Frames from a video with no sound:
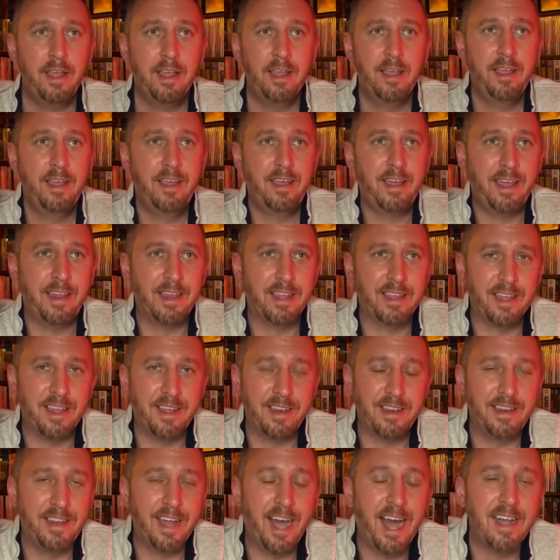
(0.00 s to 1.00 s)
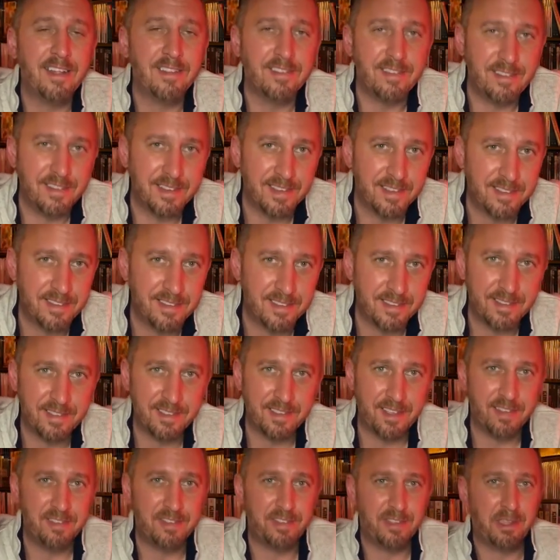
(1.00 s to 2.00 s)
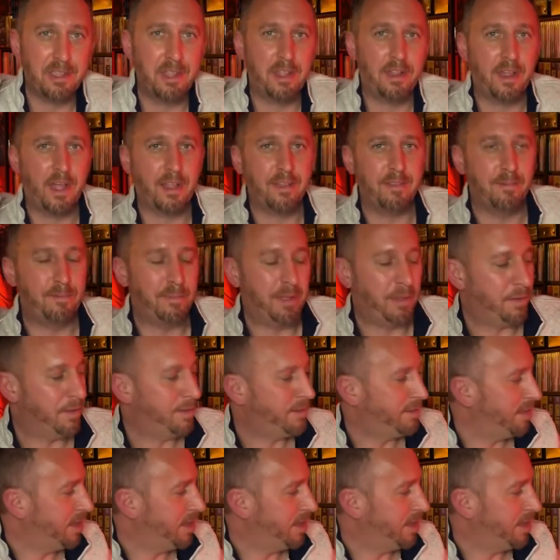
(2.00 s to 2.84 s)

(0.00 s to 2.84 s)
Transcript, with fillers: And again, not just discuss the collectability,